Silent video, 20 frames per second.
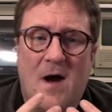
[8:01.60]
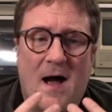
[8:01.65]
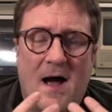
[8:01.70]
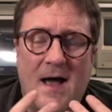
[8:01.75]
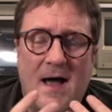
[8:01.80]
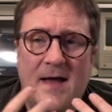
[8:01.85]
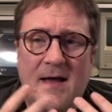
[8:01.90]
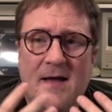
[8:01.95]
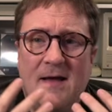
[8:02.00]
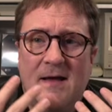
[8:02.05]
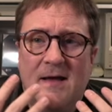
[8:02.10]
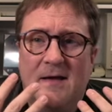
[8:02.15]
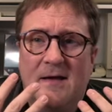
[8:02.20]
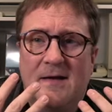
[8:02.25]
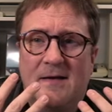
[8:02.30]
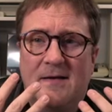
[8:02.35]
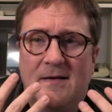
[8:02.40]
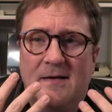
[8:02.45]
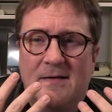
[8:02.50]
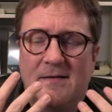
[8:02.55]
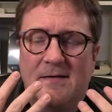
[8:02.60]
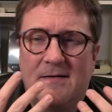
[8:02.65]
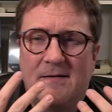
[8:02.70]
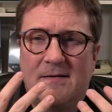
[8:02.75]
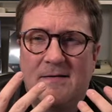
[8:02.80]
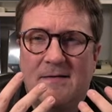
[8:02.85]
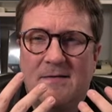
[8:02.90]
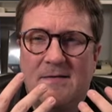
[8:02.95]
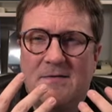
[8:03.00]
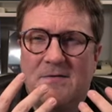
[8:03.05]
I
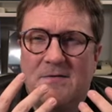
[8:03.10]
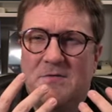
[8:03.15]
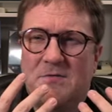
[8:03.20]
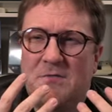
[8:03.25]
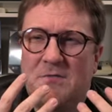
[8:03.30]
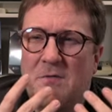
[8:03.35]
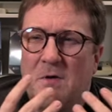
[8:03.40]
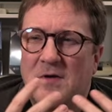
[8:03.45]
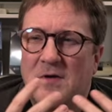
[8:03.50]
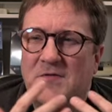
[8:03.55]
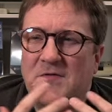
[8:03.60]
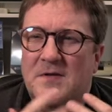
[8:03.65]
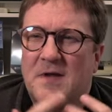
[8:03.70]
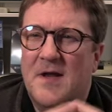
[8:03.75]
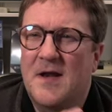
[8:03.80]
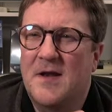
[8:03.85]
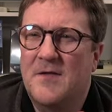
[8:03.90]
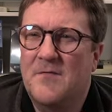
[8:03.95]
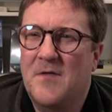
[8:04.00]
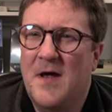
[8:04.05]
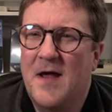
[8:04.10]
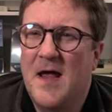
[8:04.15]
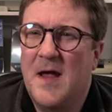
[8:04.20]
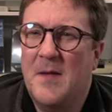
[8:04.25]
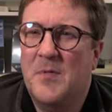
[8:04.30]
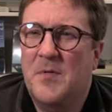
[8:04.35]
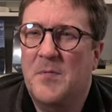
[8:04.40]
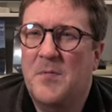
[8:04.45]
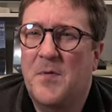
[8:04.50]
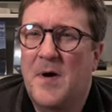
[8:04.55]
trust that if I
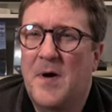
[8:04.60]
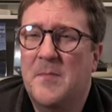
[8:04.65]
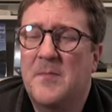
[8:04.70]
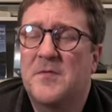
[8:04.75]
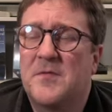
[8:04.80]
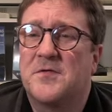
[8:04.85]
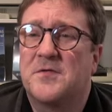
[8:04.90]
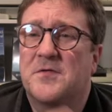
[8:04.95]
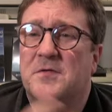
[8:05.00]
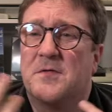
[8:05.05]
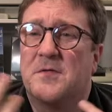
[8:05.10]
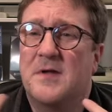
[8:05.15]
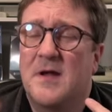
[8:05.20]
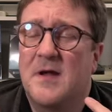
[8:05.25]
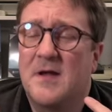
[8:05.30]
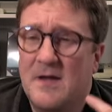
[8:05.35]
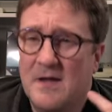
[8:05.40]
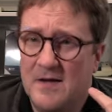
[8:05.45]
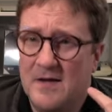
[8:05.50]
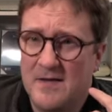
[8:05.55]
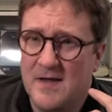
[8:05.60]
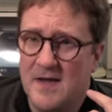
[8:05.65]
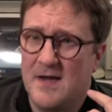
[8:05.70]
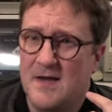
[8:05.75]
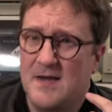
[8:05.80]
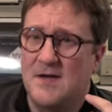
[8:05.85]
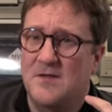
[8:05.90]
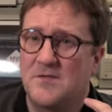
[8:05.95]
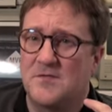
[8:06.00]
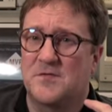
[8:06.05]
have a parameter, so they
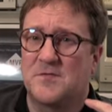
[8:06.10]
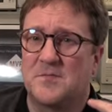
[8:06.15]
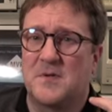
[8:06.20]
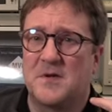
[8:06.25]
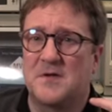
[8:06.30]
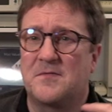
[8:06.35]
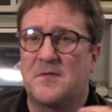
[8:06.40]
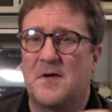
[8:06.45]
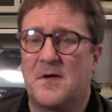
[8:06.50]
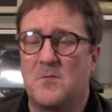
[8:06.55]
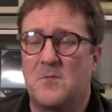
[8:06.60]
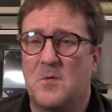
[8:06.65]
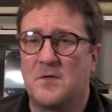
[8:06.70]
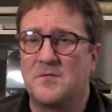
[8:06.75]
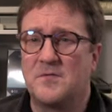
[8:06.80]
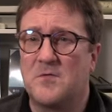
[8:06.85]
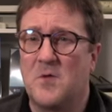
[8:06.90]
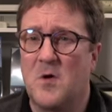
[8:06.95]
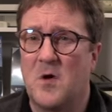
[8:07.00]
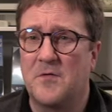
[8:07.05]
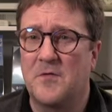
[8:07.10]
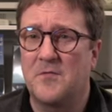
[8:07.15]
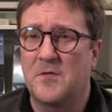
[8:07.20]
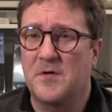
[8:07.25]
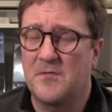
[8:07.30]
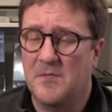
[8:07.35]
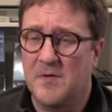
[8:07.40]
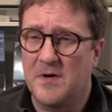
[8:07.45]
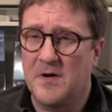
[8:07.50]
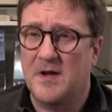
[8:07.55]
need to specify 1 to
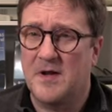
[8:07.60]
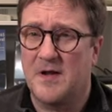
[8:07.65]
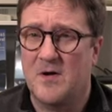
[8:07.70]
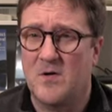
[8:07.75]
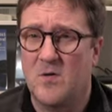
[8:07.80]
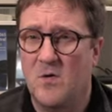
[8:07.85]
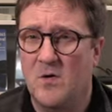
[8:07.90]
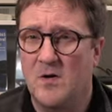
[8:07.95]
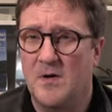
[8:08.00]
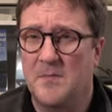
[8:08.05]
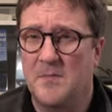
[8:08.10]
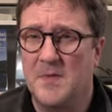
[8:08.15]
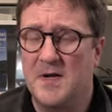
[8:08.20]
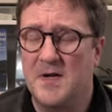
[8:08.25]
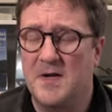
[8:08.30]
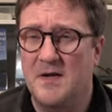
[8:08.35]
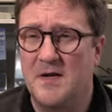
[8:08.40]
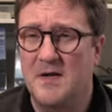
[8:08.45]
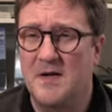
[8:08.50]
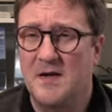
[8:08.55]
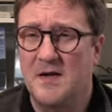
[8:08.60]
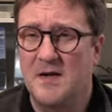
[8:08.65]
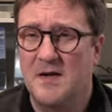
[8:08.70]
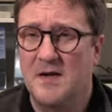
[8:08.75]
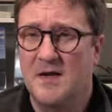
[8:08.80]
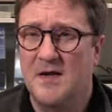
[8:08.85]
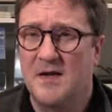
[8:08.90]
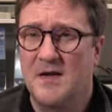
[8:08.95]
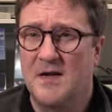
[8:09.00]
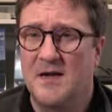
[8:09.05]
100 when they're calling me
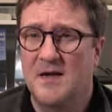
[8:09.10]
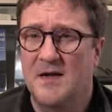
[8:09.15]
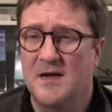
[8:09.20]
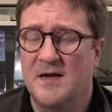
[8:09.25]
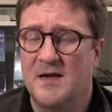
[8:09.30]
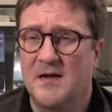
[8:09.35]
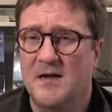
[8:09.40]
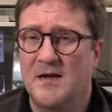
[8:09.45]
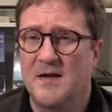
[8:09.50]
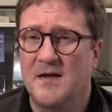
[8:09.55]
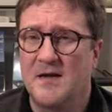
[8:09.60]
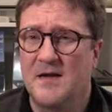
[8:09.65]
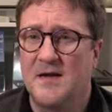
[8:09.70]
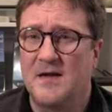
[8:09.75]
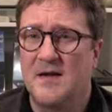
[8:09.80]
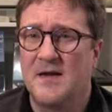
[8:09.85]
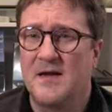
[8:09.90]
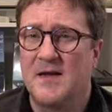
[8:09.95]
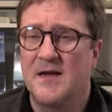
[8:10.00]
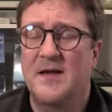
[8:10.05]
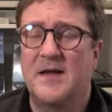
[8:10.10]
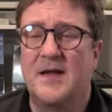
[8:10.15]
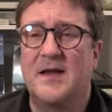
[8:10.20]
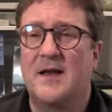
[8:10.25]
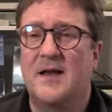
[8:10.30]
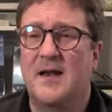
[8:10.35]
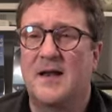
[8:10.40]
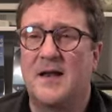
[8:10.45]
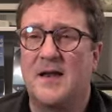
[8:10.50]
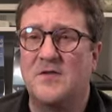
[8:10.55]
in
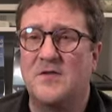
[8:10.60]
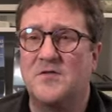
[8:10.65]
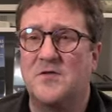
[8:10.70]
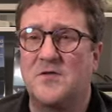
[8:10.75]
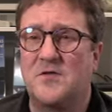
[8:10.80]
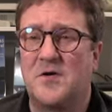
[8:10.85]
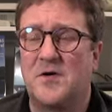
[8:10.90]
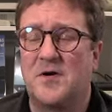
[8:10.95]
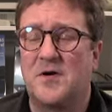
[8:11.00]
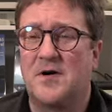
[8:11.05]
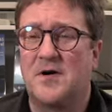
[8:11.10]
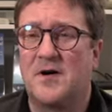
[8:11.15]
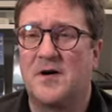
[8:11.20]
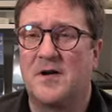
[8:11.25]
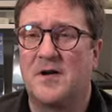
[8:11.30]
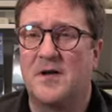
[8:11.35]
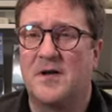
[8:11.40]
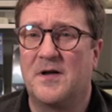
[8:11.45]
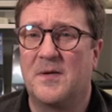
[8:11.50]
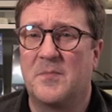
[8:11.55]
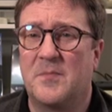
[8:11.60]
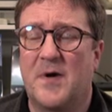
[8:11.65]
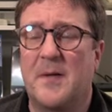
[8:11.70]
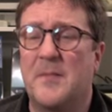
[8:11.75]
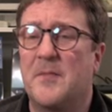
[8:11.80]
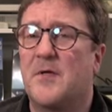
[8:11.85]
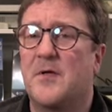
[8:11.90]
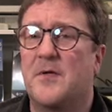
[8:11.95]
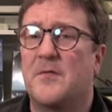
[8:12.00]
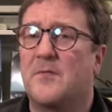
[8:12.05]
an integer
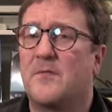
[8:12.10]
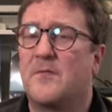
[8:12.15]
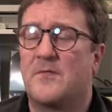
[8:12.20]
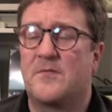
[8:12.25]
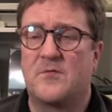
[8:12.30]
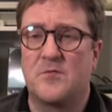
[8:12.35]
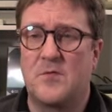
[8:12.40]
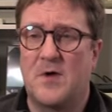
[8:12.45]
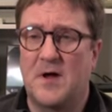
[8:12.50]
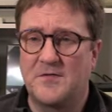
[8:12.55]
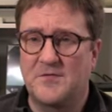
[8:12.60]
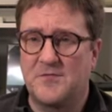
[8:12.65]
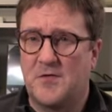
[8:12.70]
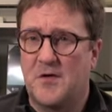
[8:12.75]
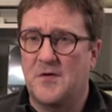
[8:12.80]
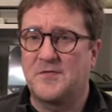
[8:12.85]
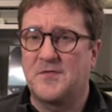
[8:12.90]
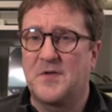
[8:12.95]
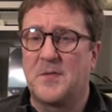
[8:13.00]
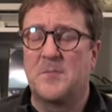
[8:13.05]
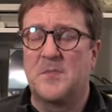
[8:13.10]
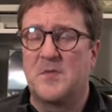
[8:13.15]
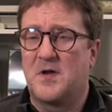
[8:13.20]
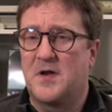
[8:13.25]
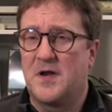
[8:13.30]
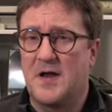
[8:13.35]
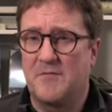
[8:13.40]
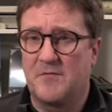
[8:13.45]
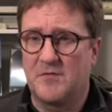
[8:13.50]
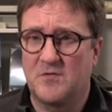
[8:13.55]
parameter? Do I trust them
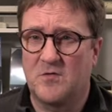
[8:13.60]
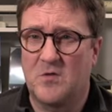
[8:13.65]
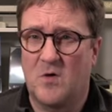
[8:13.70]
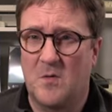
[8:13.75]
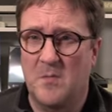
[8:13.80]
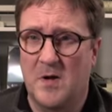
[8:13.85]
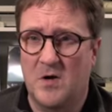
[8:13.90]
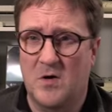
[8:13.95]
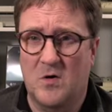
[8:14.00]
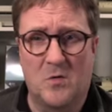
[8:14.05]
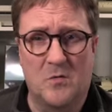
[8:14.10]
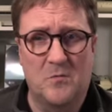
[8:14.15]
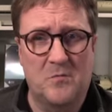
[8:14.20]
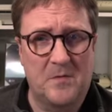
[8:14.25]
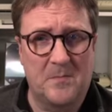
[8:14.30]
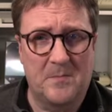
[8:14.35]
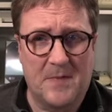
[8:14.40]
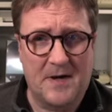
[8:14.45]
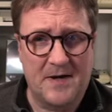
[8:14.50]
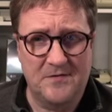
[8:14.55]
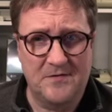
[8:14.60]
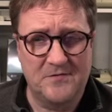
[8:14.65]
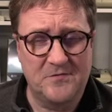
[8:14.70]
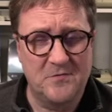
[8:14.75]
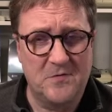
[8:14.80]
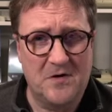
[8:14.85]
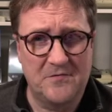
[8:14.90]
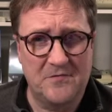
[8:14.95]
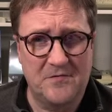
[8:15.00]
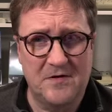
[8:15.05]
never to call my code with minus
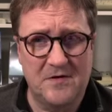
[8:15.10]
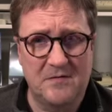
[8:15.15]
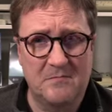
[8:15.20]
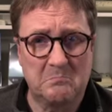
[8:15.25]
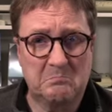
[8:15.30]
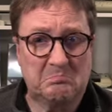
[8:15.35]
200?